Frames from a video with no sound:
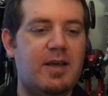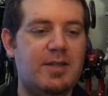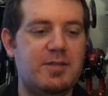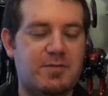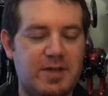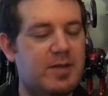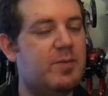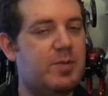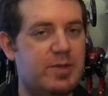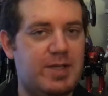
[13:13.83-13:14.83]
it's a very
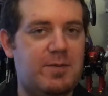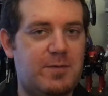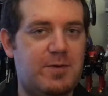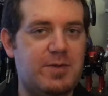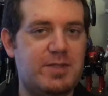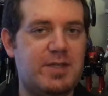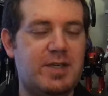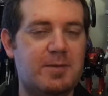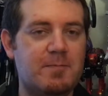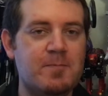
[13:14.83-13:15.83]
board game focused
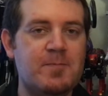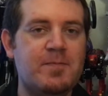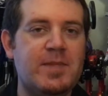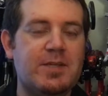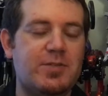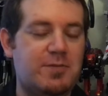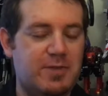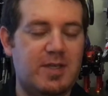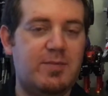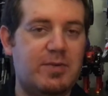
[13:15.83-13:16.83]
thing. So if
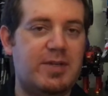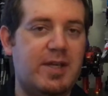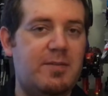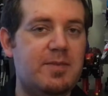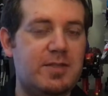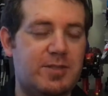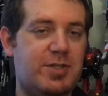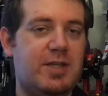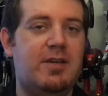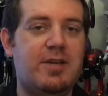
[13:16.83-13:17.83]
you like board games,
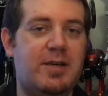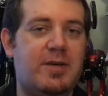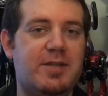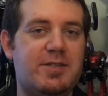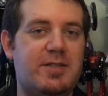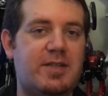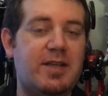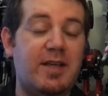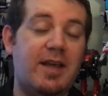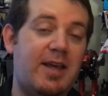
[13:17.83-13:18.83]
check out Gameosity,
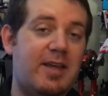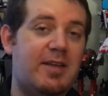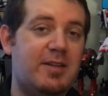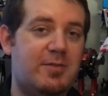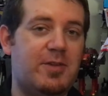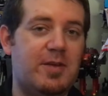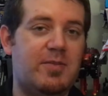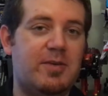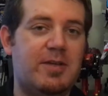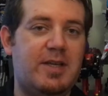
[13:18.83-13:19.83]
and if you like
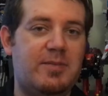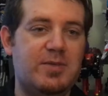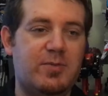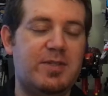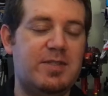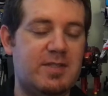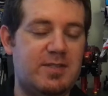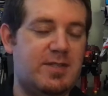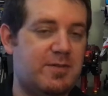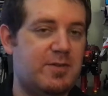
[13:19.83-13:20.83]
board games, once this
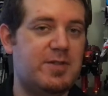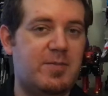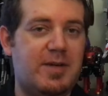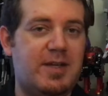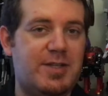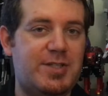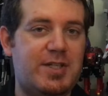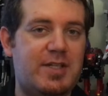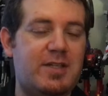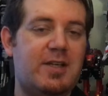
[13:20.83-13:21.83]
stuff goes up on
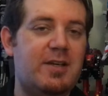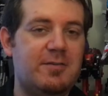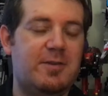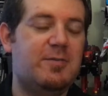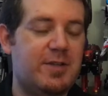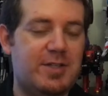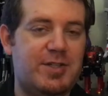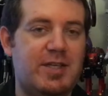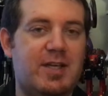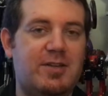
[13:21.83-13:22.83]
IGN, feel free to
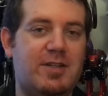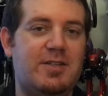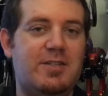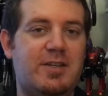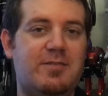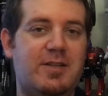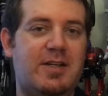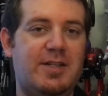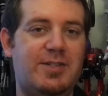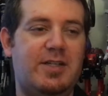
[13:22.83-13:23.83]
check out that stuff on
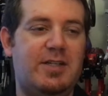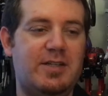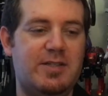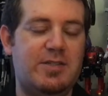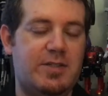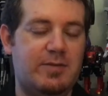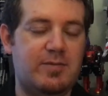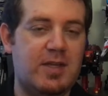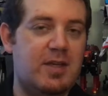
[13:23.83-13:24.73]
IGN, because, you know,